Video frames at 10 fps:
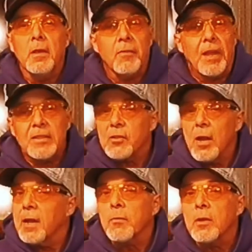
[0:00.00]
And that's
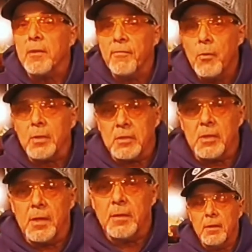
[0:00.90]
all I really focus
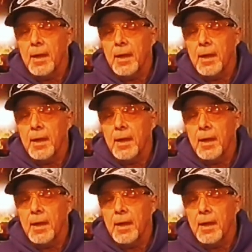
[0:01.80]
on.